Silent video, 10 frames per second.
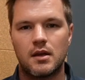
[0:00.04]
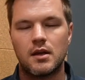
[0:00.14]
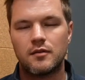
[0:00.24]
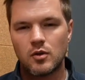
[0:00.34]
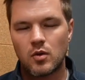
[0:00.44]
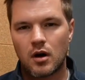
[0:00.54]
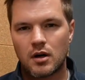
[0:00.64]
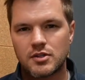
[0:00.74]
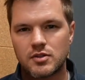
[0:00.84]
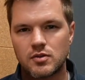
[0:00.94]
if you were
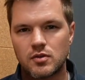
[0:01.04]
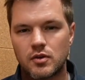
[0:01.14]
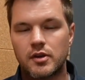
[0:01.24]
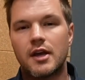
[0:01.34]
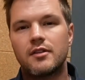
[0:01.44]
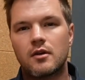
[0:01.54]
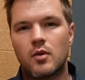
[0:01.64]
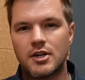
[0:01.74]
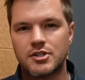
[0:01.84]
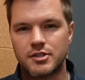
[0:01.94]
asked to create the
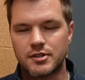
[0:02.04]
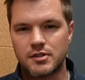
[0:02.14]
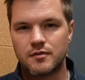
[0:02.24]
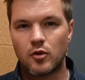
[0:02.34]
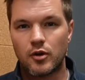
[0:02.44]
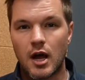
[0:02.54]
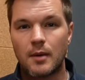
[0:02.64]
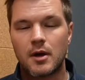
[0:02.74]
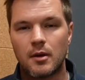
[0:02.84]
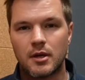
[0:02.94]
questions for an
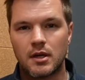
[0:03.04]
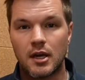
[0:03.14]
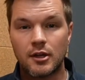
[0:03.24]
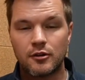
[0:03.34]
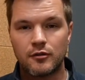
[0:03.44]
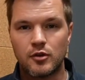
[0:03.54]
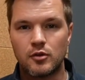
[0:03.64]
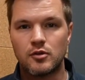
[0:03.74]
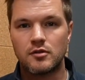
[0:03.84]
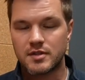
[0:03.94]
upcoming
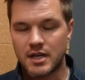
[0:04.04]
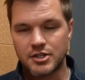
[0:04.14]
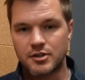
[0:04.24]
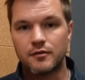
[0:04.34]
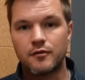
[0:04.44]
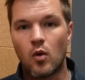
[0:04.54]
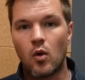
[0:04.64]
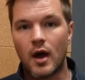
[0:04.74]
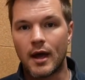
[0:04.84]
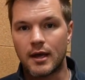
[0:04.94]
interview session
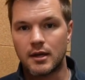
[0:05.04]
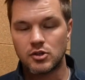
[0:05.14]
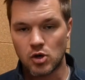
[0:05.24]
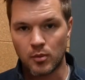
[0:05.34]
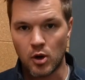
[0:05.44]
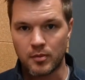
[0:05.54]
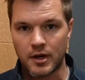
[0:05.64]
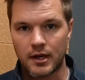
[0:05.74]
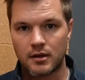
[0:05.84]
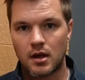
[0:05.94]
for a job
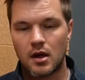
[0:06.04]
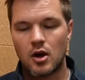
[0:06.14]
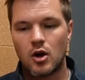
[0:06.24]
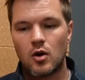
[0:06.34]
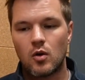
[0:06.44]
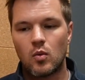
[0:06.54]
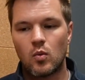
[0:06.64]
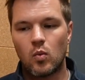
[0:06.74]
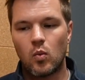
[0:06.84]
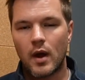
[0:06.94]
opening,
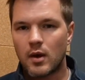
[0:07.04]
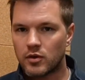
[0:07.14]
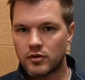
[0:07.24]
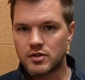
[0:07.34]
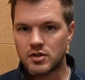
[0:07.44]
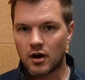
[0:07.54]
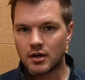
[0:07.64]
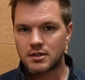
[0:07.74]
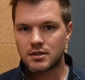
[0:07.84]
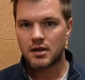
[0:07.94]
where would you
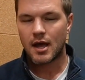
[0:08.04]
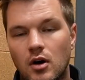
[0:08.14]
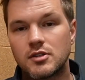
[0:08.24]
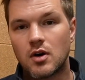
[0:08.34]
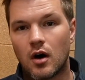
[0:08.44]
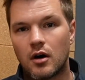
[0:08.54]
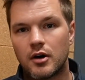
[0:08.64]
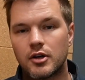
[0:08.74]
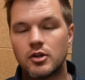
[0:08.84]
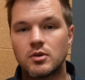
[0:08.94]
start? Odds
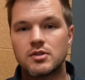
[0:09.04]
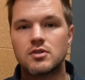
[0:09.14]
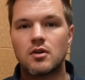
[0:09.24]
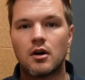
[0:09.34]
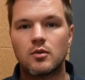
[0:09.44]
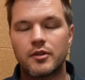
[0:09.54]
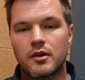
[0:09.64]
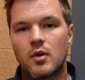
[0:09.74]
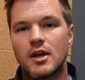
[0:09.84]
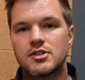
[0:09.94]
are you would start with
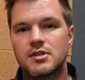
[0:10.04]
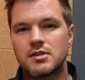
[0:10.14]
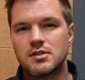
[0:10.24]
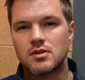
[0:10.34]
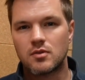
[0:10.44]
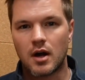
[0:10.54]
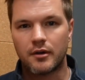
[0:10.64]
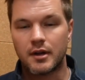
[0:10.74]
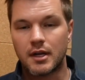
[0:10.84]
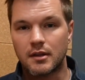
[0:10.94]
the questions
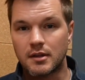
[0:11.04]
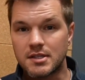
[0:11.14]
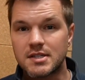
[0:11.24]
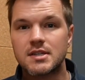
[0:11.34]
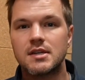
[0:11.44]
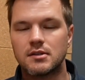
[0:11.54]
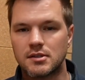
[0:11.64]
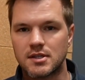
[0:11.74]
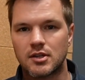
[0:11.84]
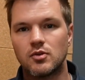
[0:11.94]
surrounding the
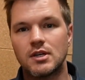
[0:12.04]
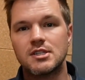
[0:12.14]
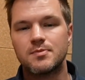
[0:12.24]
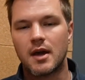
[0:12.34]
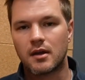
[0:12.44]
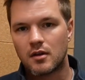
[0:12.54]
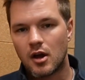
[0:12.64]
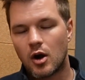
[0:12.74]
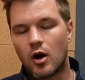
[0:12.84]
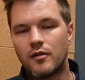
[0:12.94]
skills that you expect
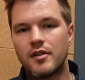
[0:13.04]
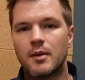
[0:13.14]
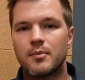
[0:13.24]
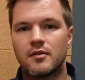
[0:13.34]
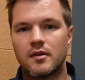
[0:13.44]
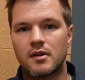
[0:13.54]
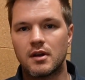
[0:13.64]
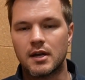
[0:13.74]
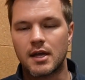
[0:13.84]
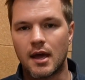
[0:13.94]
of that
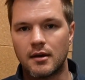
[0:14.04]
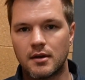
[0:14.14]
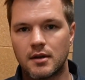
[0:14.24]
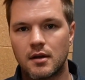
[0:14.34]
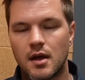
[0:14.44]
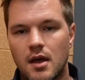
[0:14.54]
particular candidate.